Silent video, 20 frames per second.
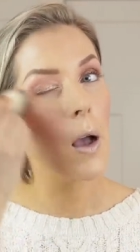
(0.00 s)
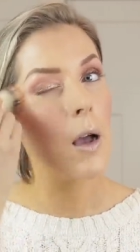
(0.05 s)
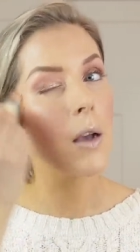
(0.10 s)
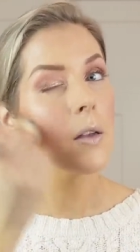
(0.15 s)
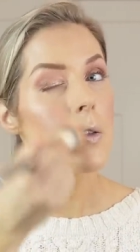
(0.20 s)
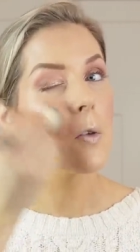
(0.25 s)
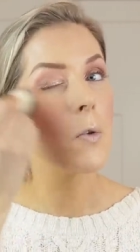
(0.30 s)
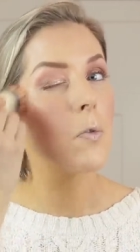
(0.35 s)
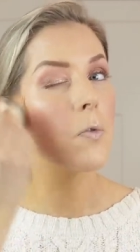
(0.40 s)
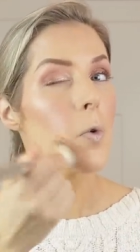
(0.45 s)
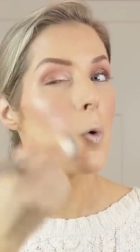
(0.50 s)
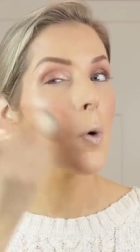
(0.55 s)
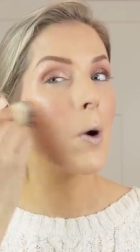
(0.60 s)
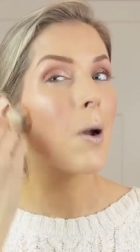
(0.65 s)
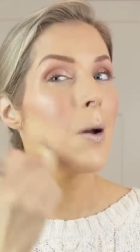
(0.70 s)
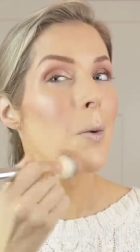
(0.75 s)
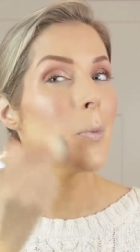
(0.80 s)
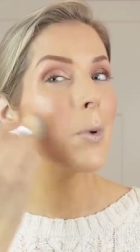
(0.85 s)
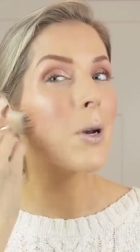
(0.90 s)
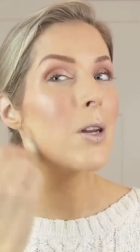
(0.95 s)
at
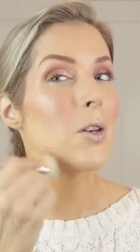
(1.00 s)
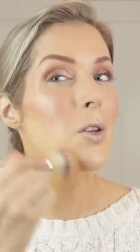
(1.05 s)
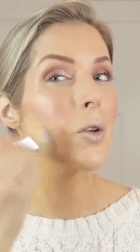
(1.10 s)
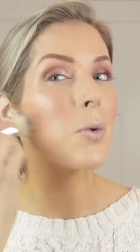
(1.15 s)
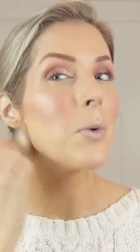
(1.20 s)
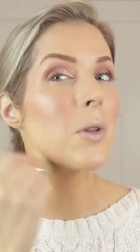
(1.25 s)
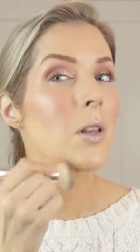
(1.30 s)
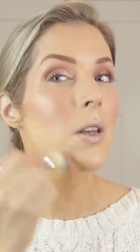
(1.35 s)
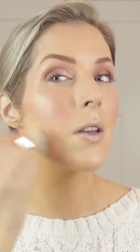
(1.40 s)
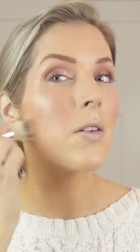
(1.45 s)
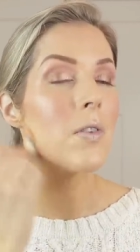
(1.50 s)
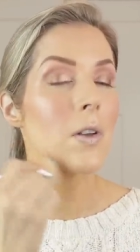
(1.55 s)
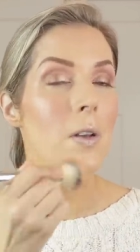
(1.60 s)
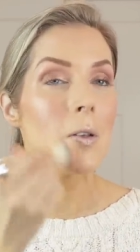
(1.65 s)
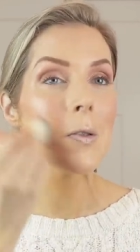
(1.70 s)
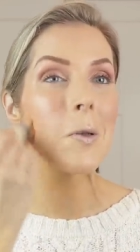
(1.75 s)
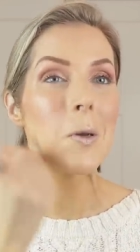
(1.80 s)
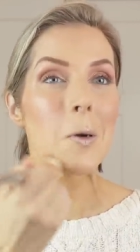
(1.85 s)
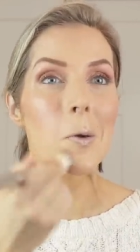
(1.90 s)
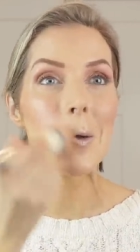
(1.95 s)
Sephora, but I do believe
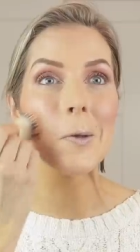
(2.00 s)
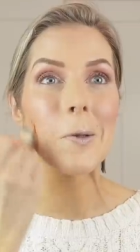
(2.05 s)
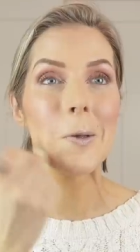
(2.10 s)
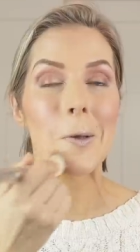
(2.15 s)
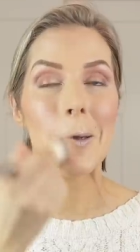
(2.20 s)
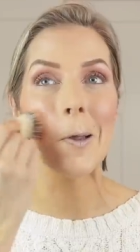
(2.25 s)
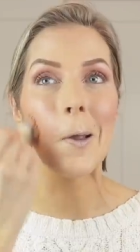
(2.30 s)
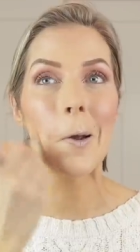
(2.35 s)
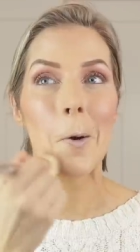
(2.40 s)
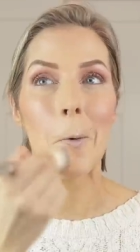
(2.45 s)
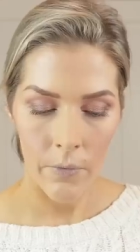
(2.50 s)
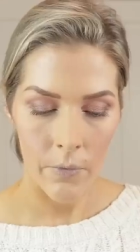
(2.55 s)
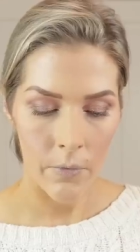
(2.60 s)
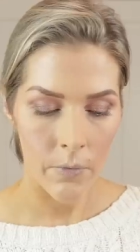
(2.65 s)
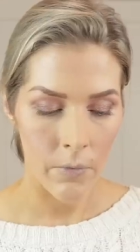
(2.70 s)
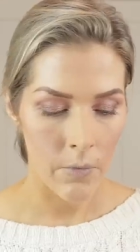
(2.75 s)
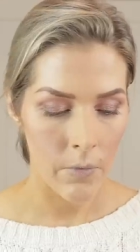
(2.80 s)
it's at Ulta now.